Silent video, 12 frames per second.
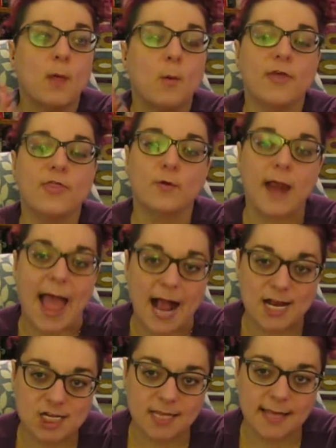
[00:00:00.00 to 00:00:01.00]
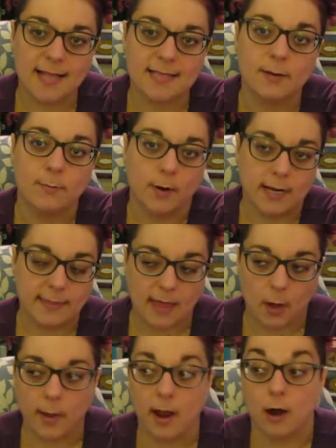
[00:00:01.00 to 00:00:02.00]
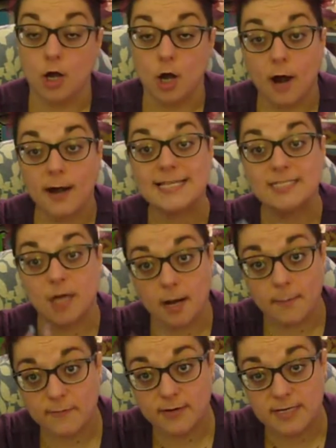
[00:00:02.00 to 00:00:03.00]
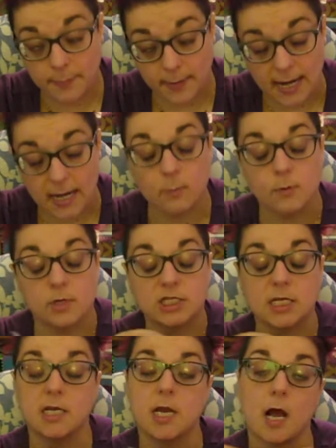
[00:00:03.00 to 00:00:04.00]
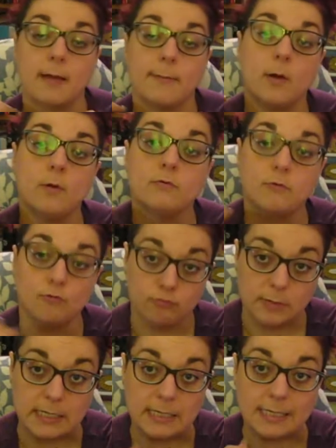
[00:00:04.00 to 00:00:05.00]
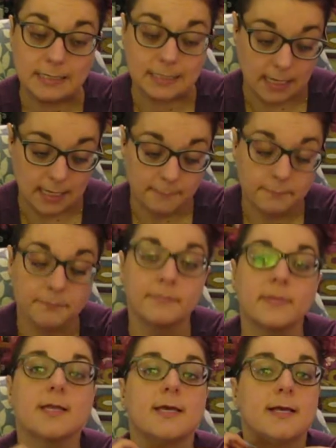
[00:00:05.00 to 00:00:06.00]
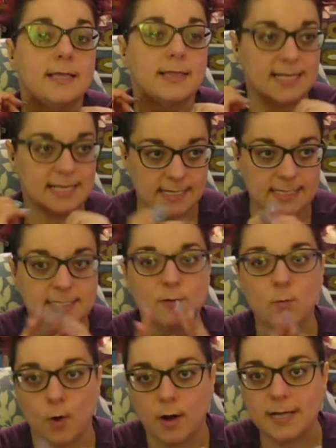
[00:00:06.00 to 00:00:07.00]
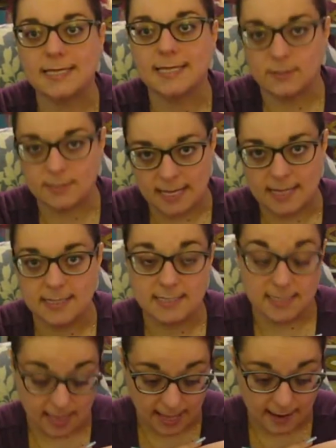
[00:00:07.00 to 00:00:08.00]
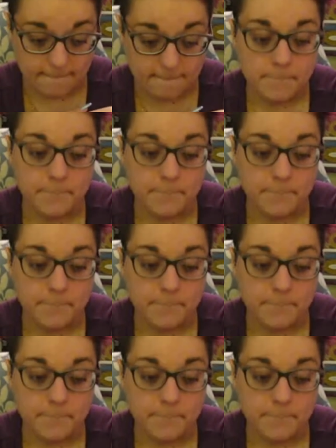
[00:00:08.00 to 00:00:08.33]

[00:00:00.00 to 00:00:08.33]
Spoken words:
Whether it actually ends up working that way or not is not up for debate. We're just going to talk about the real thing. The system works in the sense that